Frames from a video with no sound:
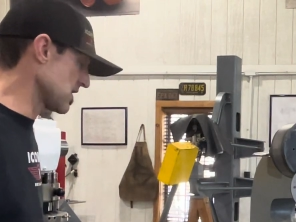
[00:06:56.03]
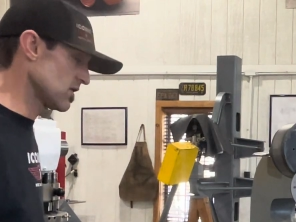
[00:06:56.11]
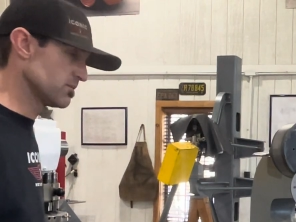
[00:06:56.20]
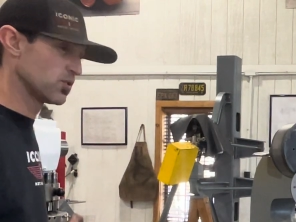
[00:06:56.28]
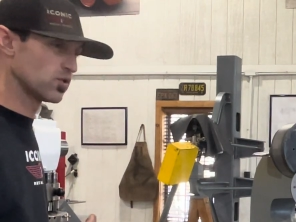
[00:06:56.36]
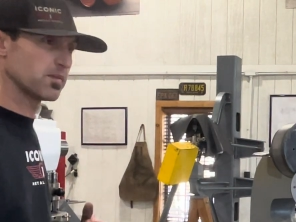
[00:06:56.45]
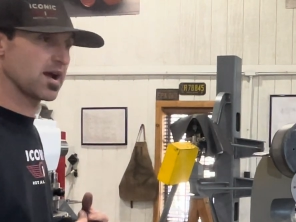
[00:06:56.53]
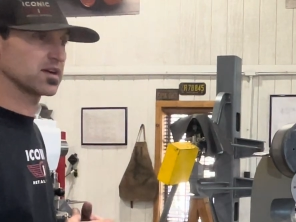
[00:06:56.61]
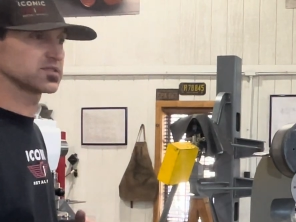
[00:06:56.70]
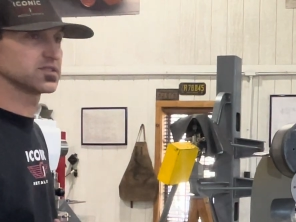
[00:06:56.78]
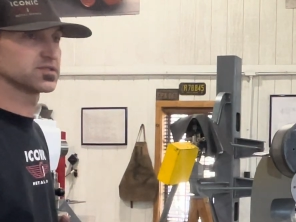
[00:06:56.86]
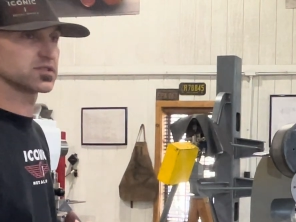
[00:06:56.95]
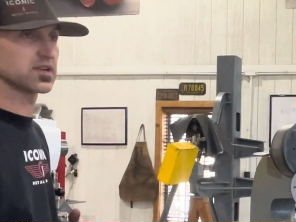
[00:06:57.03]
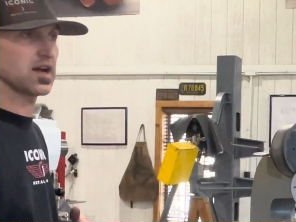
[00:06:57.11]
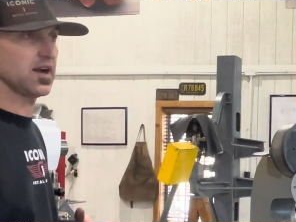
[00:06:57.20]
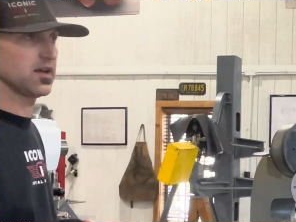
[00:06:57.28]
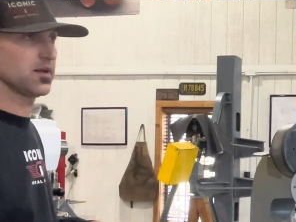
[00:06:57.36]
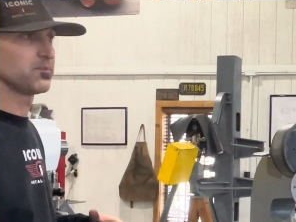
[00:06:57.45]
know Pullmaxes are kind
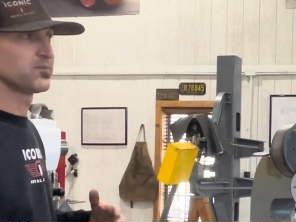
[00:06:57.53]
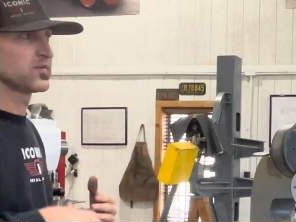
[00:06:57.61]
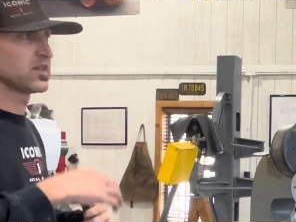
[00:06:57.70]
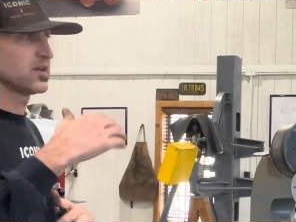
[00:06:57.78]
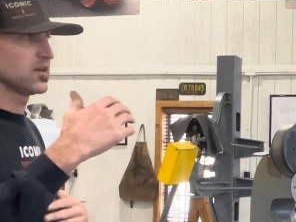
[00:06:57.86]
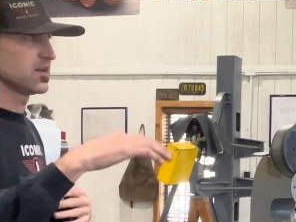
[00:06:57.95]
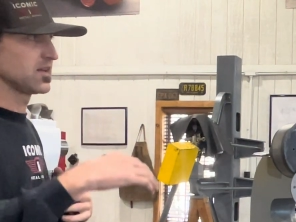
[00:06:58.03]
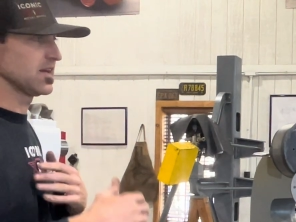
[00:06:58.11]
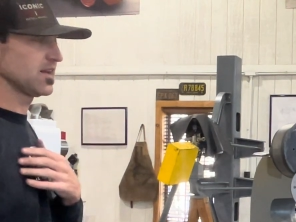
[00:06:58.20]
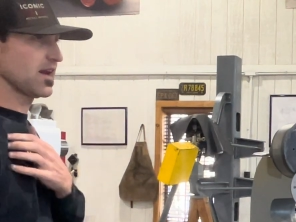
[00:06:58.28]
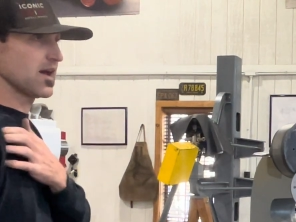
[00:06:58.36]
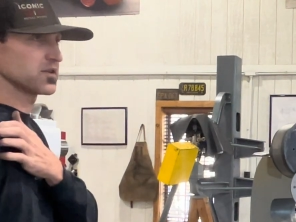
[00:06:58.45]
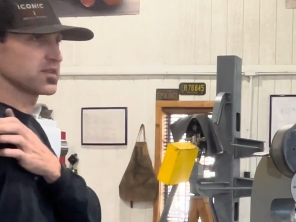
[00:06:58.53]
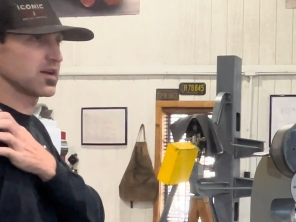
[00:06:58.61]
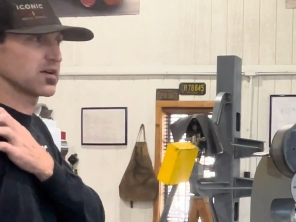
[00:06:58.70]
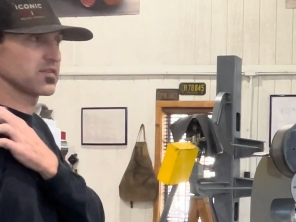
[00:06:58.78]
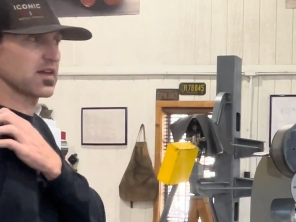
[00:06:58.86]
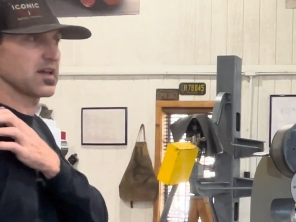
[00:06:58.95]
of getting out
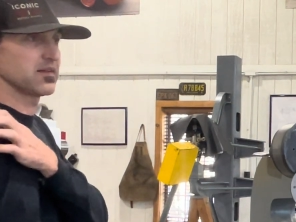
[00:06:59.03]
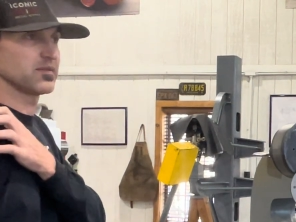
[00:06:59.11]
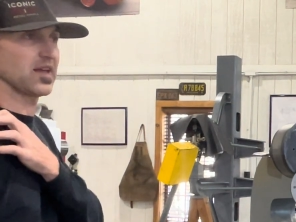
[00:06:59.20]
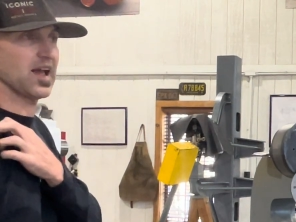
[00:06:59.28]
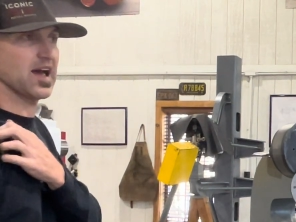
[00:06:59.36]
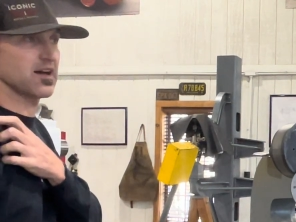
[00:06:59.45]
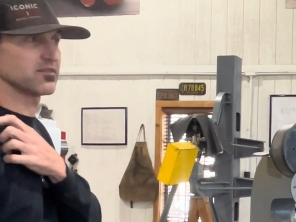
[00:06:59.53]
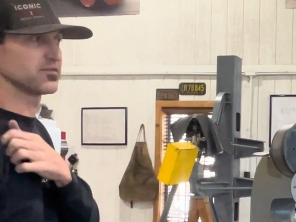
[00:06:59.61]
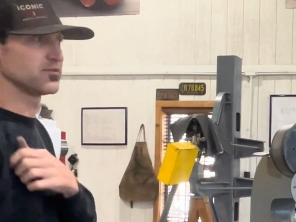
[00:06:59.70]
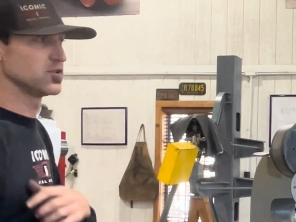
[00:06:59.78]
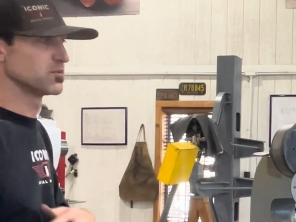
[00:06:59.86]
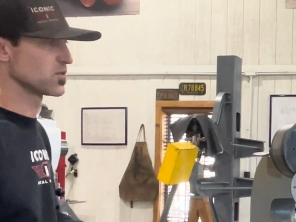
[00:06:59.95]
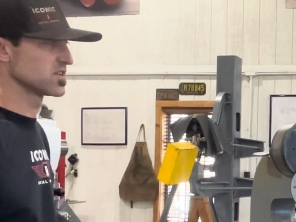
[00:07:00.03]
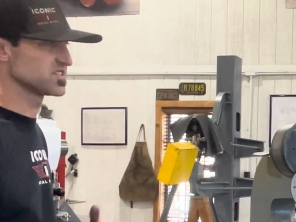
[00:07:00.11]
there. They have numerous